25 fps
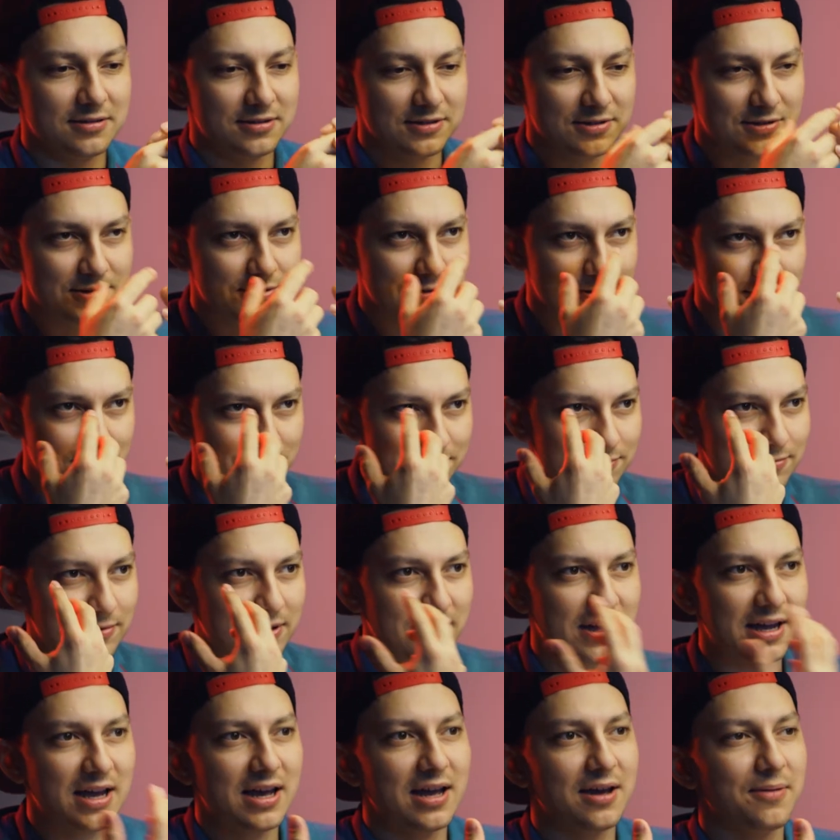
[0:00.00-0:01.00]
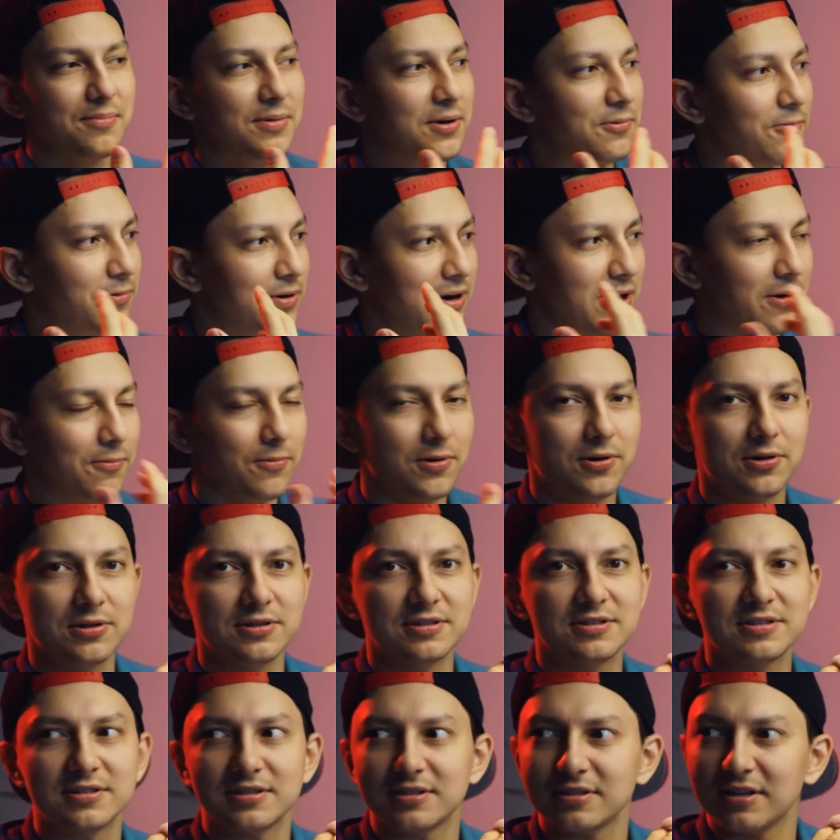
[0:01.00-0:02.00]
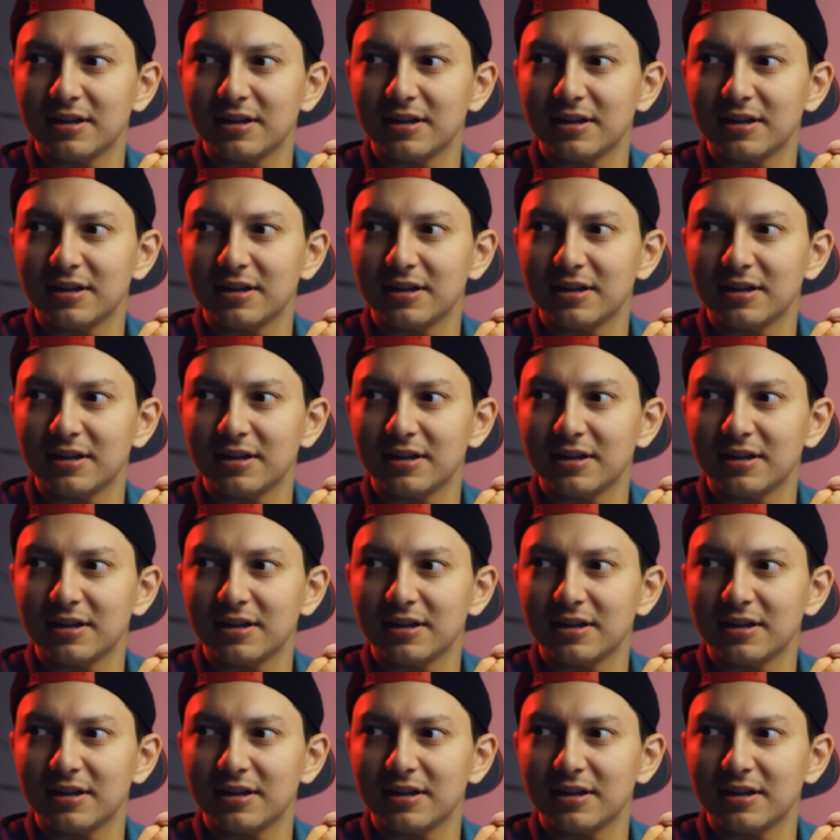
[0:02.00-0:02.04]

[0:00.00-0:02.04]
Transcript: just who I am and what I want